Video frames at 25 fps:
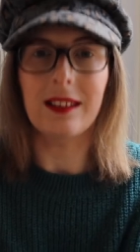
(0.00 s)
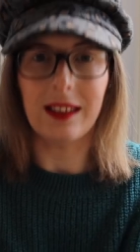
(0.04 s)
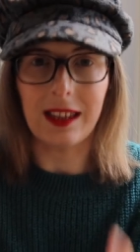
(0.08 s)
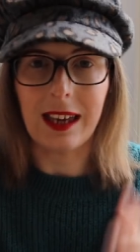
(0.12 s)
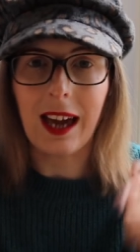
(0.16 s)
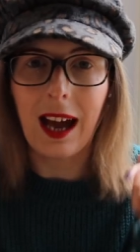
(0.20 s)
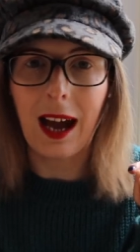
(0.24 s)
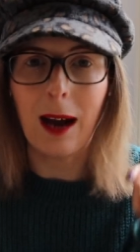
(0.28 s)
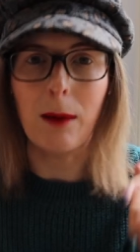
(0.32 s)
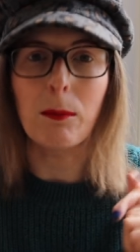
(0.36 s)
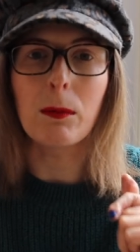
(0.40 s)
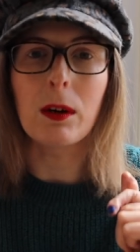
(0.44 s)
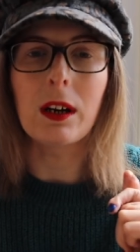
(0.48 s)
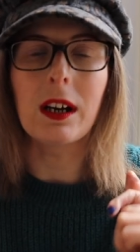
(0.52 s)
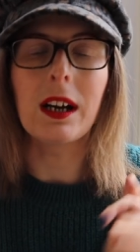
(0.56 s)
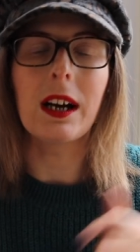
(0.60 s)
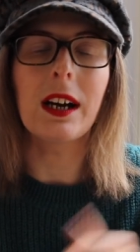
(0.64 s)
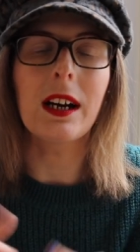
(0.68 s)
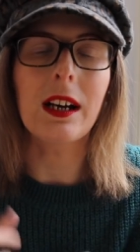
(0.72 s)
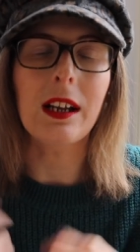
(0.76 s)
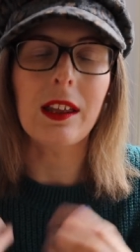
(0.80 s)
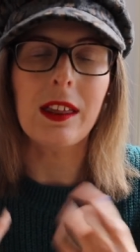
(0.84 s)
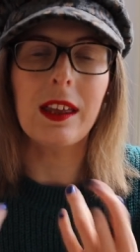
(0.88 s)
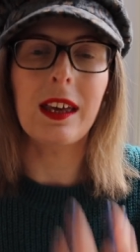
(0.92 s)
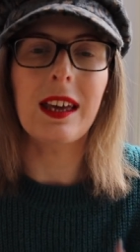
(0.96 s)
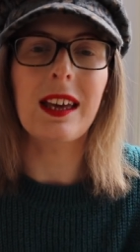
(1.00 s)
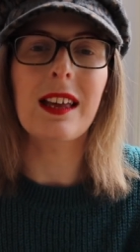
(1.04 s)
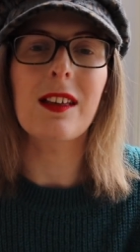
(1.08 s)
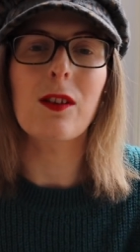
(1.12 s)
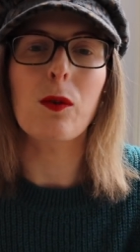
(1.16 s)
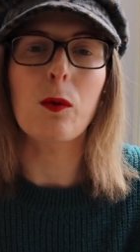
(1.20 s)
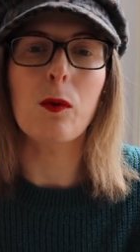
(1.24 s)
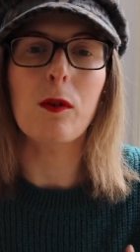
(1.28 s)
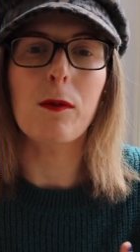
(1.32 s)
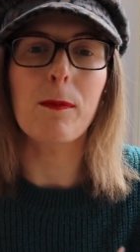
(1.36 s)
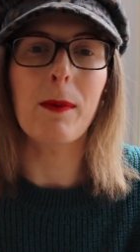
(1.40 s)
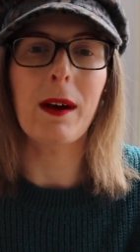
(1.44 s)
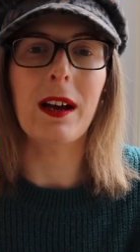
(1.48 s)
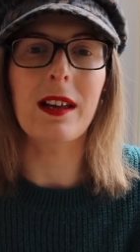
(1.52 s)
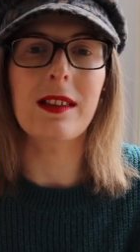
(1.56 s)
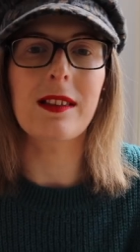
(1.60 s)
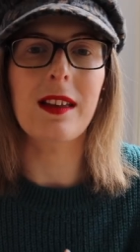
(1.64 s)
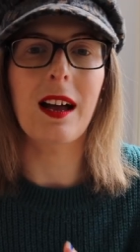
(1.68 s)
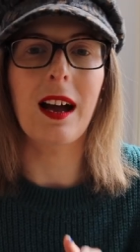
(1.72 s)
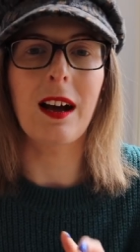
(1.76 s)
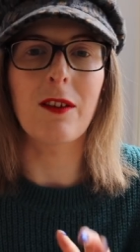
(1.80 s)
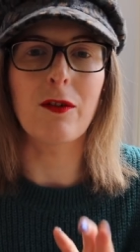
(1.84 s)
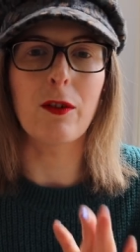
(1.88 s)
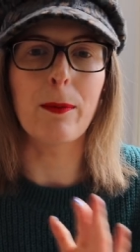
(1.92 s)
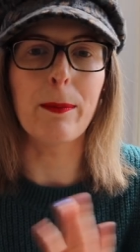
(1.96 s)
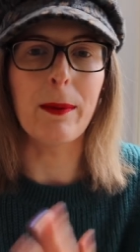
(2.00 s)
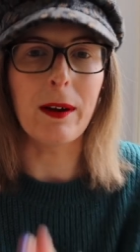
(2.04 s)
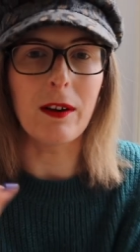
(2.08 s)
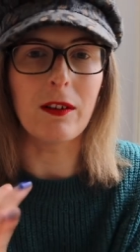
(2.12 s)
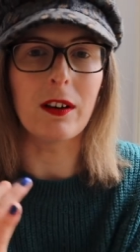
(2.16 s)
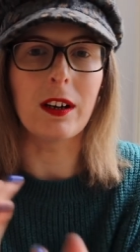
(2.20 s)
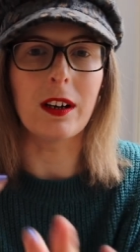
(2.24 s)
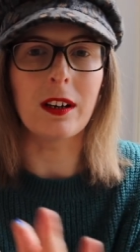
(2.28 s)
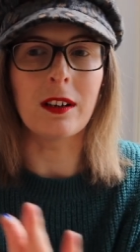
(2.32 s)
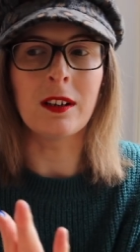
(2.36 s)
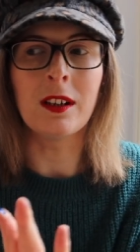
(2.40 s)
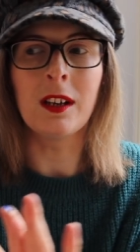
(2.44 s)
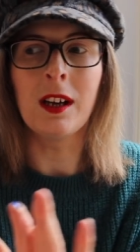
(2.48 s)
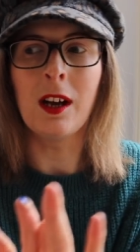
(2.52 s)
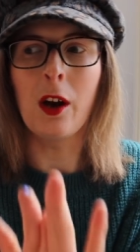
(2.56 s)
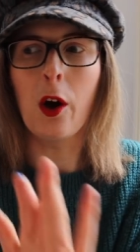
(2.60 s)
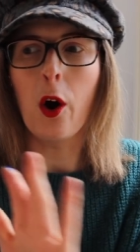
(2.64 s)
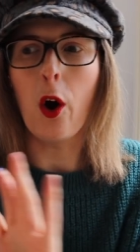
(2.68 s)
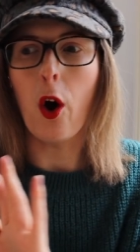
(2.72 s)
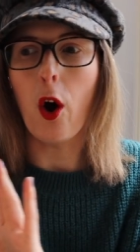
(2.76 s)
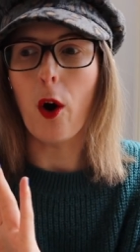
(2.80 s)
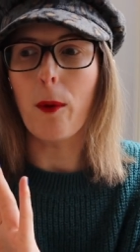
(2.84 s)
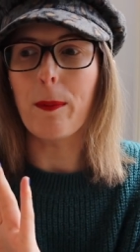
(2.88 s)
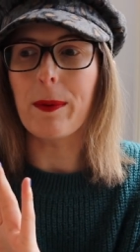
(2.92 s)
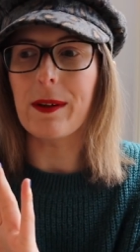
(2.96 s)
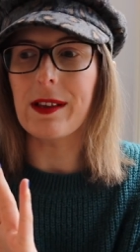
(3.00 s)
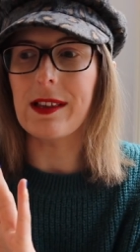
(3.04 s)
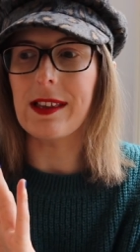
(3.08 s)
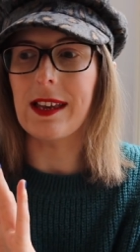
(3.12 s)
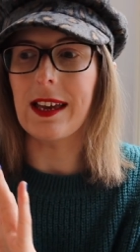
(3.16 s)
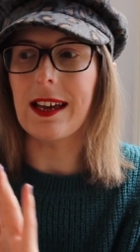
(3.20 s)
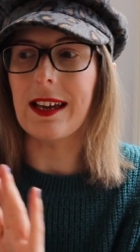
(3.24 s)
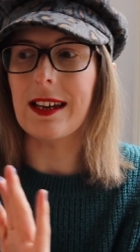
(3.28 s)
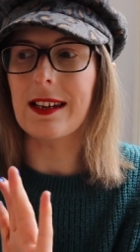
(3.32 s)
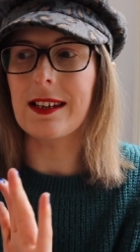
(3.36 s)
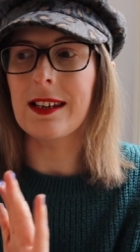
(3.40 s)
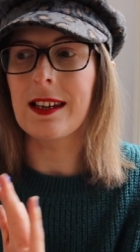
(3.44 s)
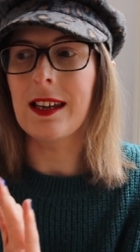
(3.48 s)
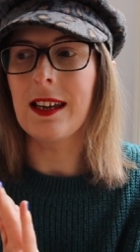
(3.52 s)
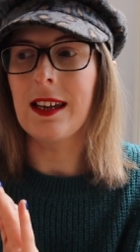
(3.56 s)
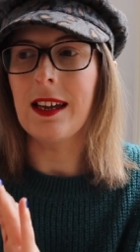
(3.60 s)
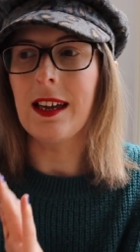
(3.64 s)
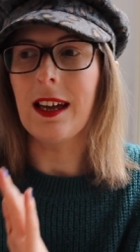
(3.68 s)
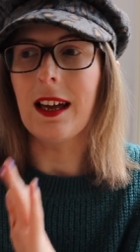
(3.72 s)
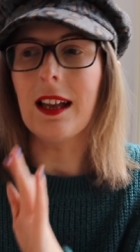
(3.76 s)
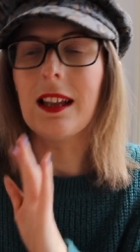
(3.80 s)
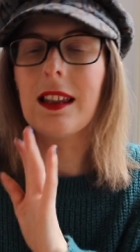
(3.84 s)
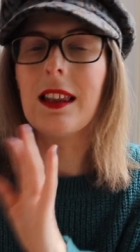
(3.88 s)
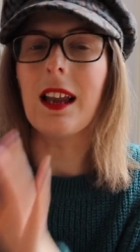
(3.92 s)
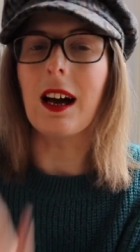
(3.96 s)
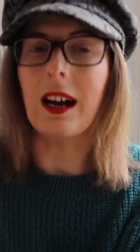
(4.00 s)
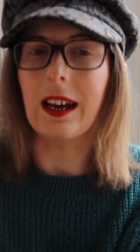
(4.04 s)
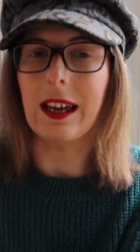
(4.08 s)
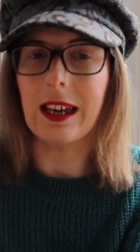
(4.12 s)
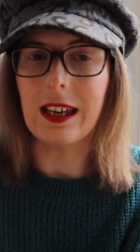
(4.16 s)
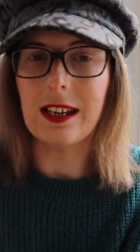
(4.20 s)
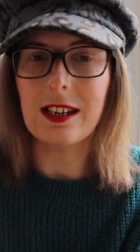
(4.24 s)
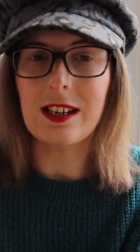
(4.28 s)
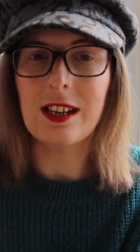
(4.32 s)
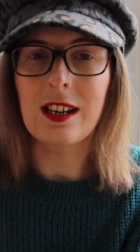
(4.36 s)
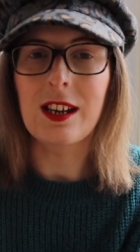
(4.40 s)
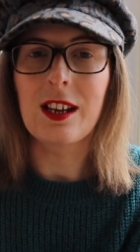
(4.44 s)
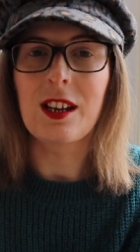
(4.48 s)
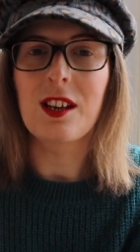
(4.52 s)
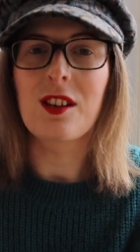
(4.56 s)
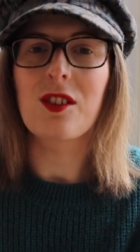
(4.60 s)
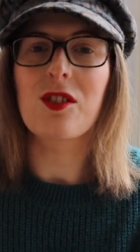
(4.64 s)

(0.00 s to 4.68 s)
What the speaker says: the camera, and I think it's always best to have a mirror opposite light.